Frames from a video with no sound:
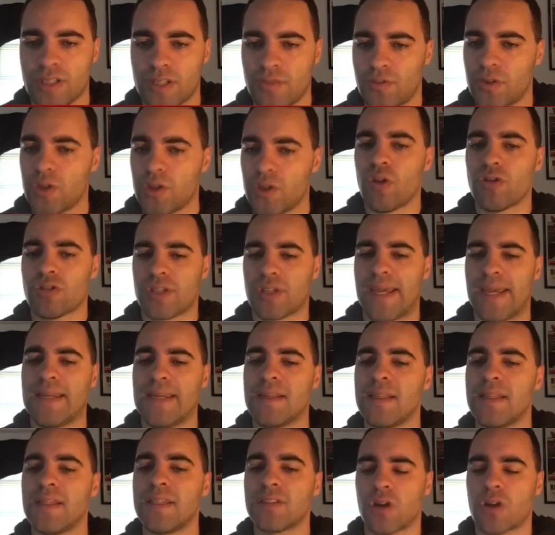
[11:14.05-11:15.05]
And if you notice, 8
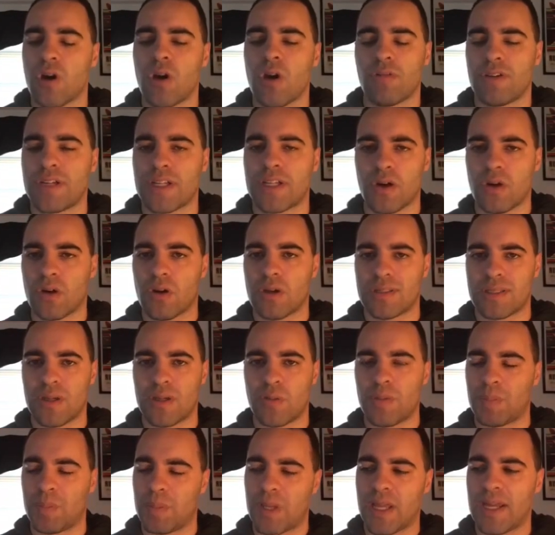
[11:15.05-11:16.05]
of these are already cards that
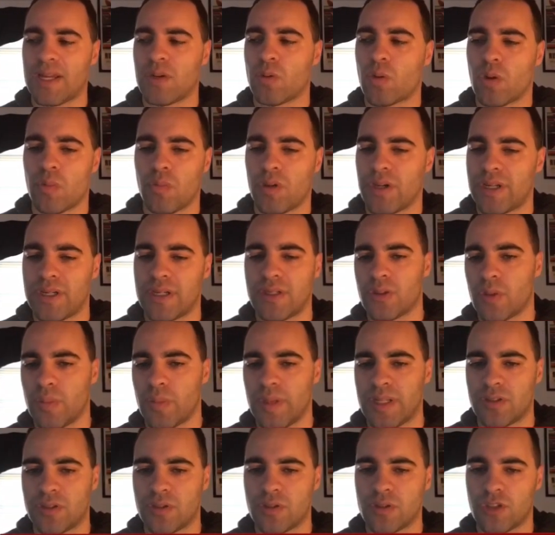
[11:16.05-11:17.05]
we play normally in a
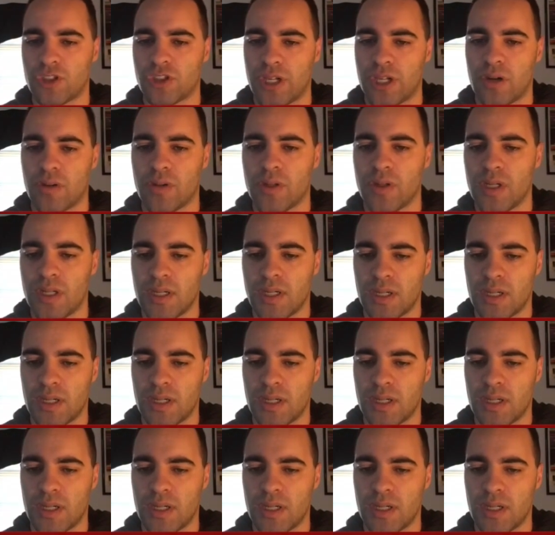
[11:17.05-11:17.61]
Domain Zoo shell.